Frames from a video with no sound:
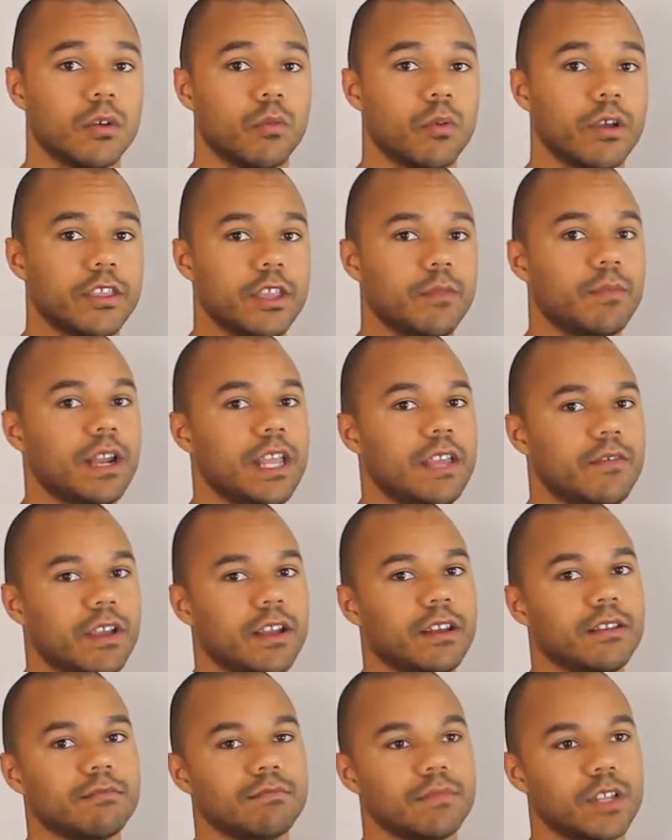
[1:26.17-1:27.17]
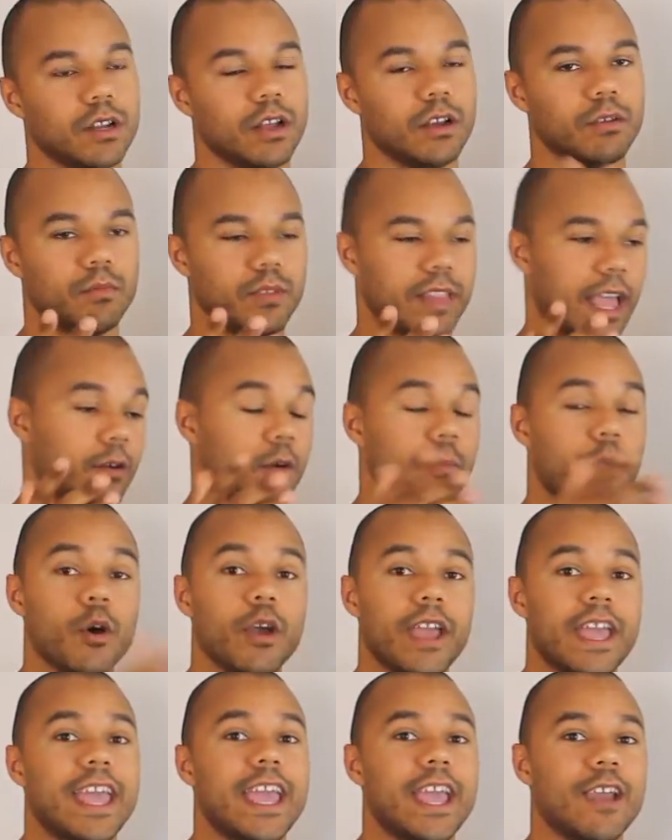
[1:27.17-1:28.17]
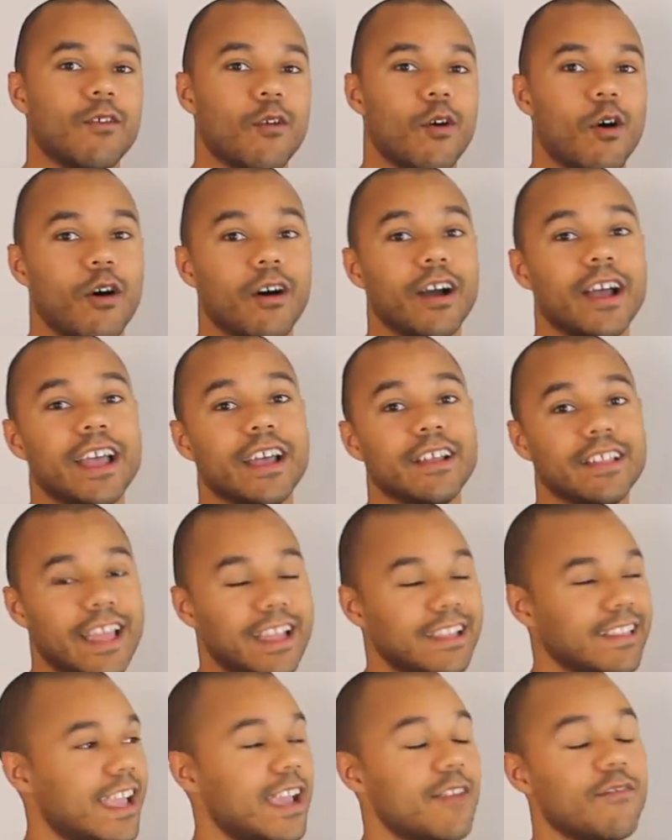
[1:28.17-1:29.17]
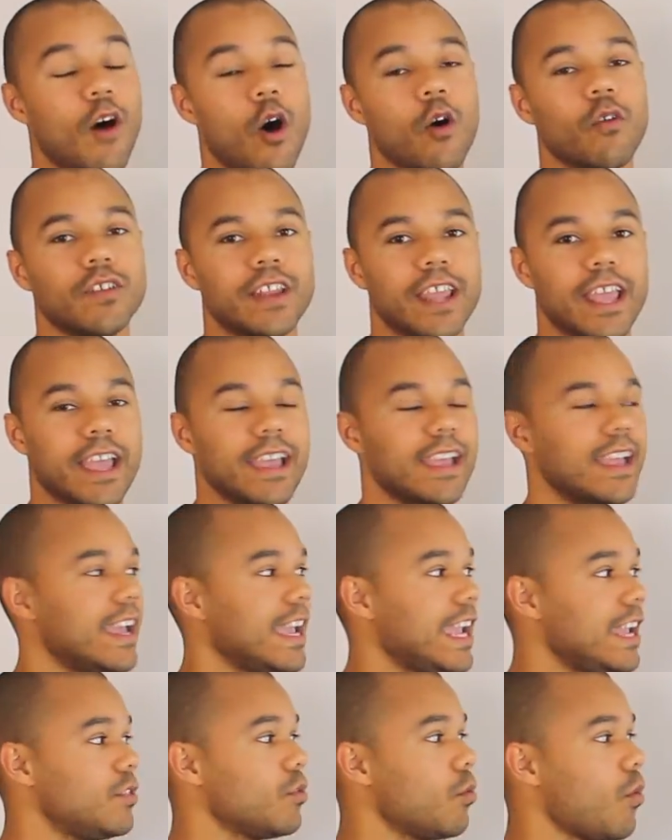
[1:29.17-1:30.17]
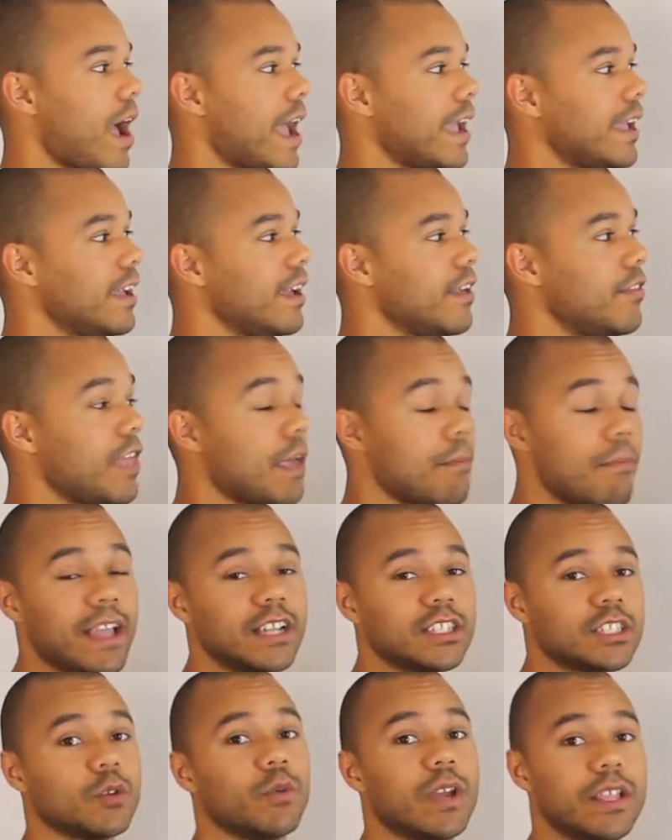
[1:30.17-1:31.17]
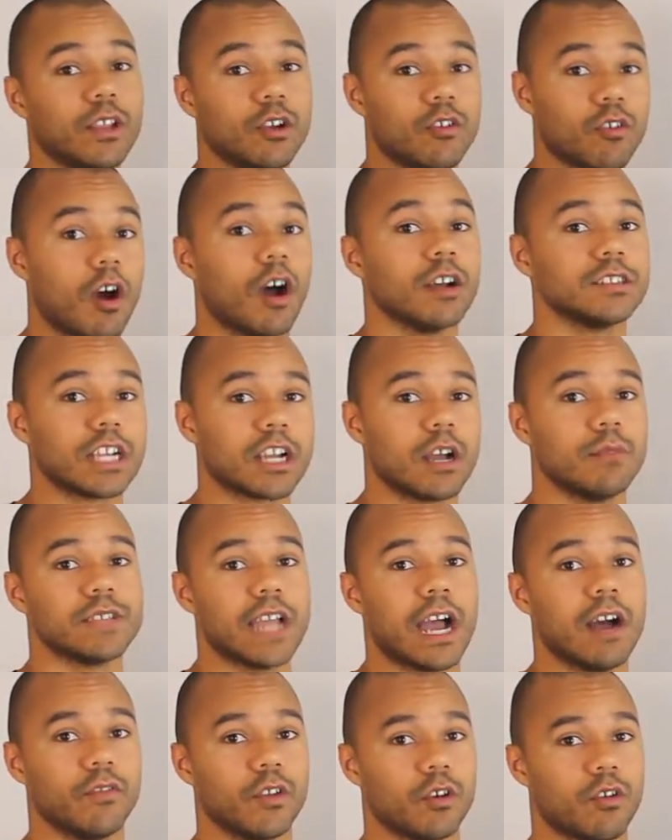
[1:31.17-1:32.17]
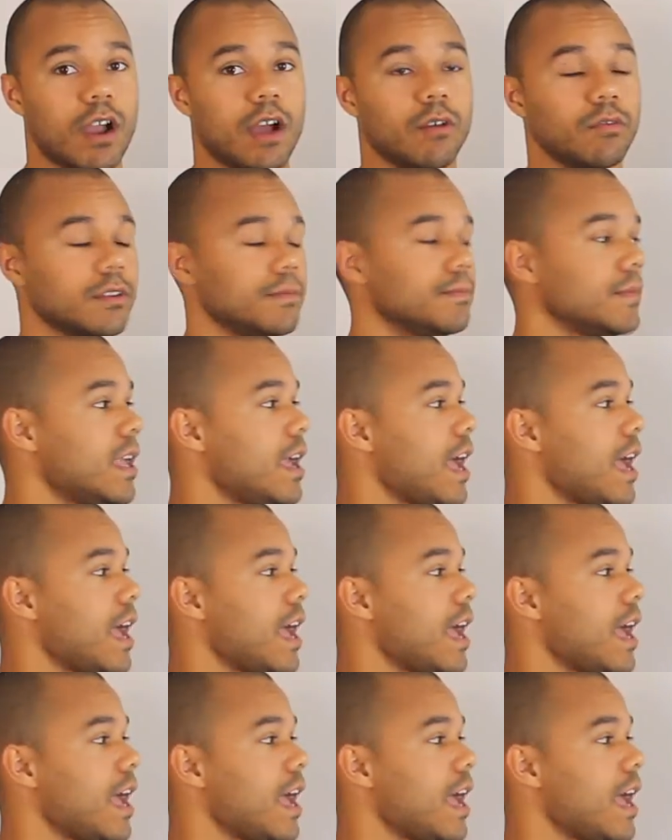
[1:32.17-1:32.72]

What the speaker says: Whether you believe in, they were put here or they evolved here, either way, they're meant to eat the grass that comes out of the ground.